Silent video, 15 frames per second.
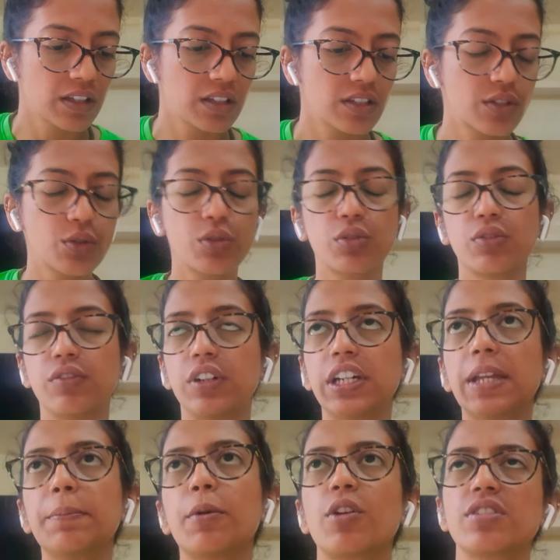So
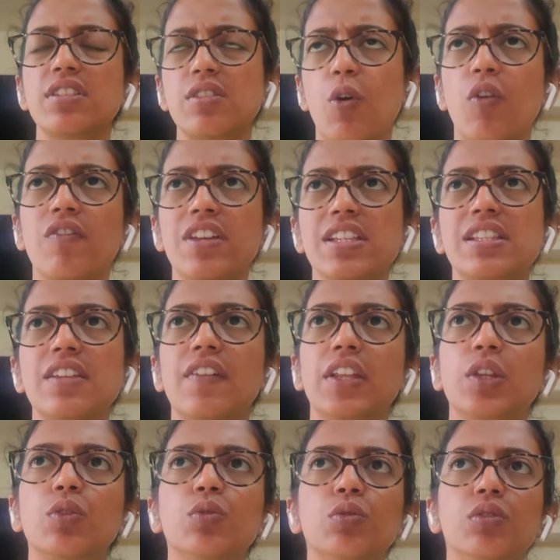working process, obviously when
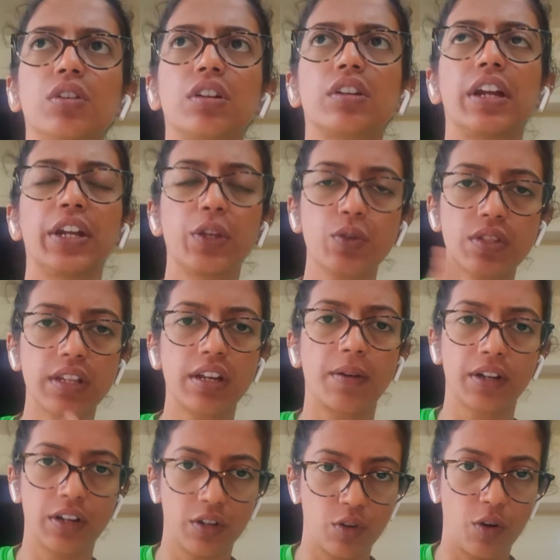you reduce the
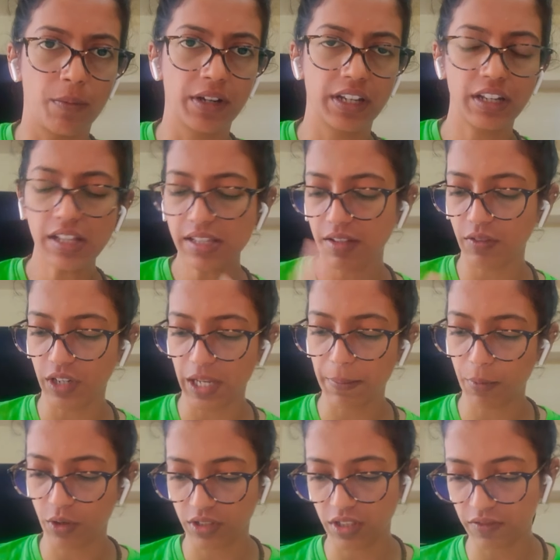raw materials, the working
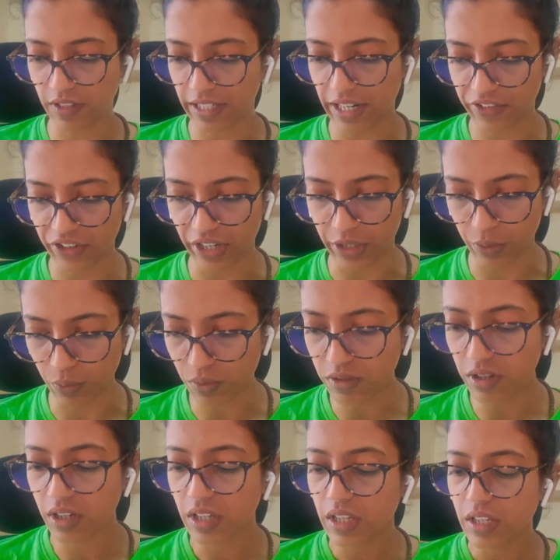process will get reduced.